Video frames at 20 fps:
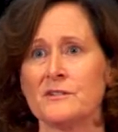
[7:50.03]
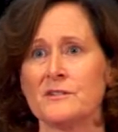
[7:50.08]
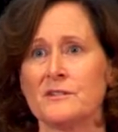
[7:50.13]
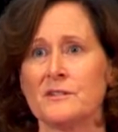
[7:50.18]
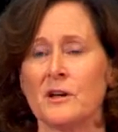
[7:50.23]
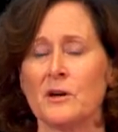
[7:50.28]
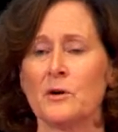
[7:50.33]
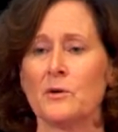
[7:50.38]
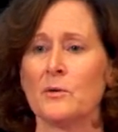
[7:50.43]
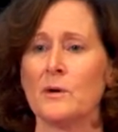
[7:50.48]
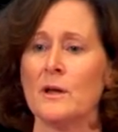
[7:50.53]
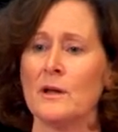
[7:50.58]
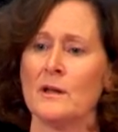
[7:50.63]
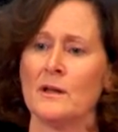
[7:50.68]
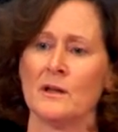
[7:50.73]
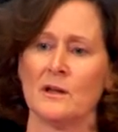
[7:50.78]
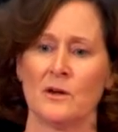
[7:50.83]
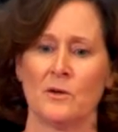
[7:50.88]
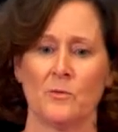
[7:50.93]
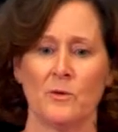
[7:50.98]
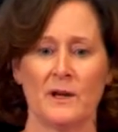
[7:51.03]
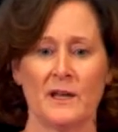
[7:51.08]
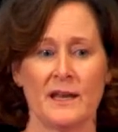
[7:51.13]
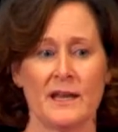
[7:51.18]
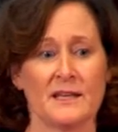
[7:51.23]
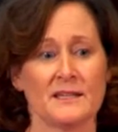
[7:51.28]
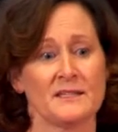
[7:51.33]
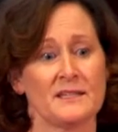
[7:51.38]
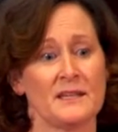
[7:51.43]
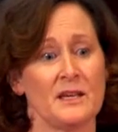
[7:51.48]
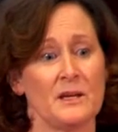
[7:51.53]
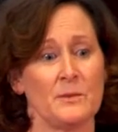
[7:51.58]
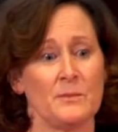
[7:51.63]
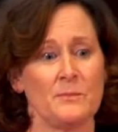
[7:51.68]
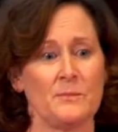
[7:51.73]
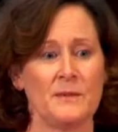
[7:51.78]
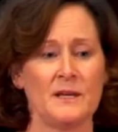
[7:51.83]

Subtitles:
So when SAB